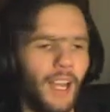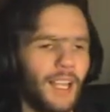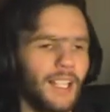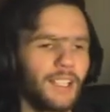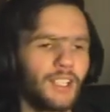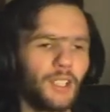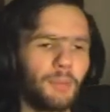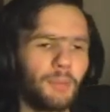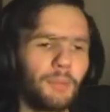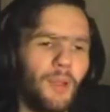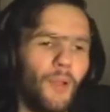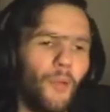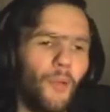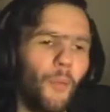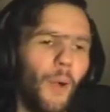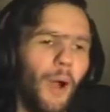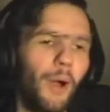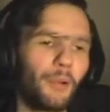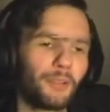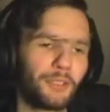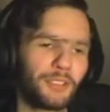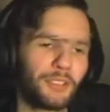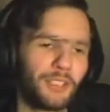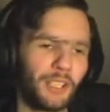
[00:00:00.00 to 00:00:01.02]
It took me a
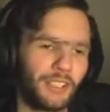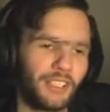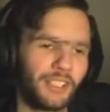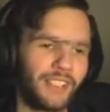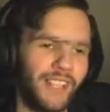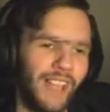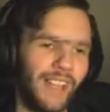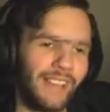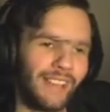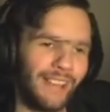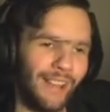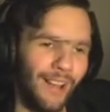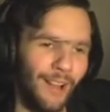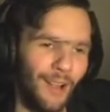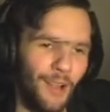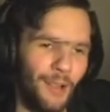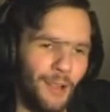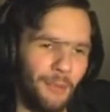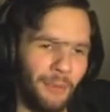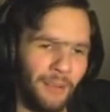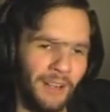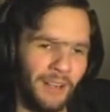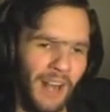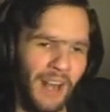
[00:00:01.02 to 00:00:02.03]
while just to get that
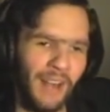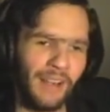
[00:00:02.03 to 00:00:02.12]
open,